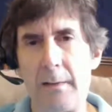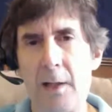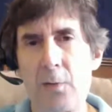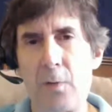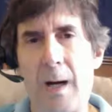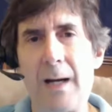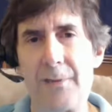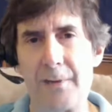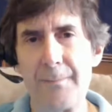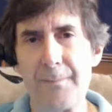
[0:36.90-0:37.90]
Neil
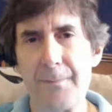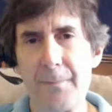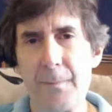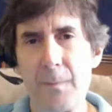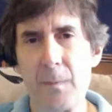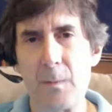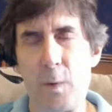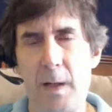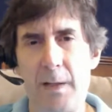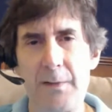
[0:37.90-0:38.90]
Reiser
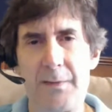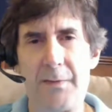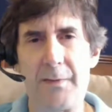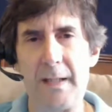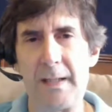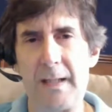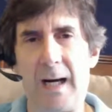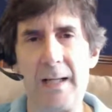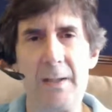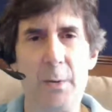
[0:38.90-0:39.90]
was the
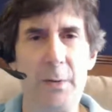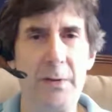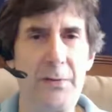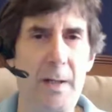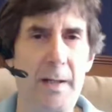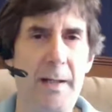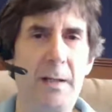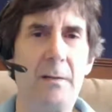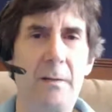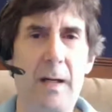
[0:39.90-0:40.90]
guy who was
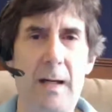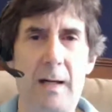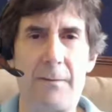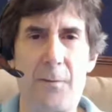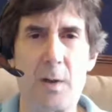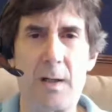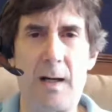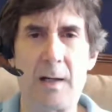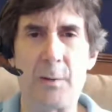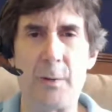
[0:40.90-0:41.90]
running for
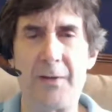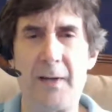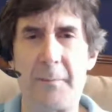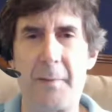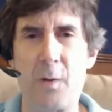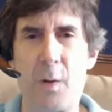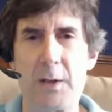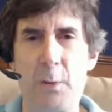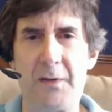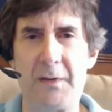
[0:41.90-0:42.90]
Congress up in
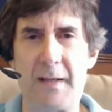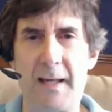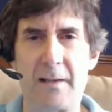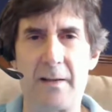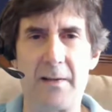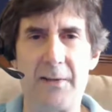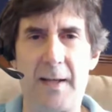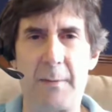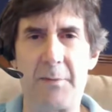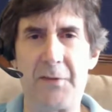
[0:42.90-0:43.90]
North Louisiana, the
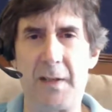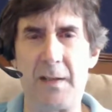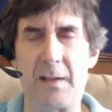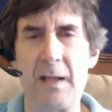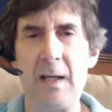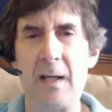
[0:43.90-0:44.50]
same seat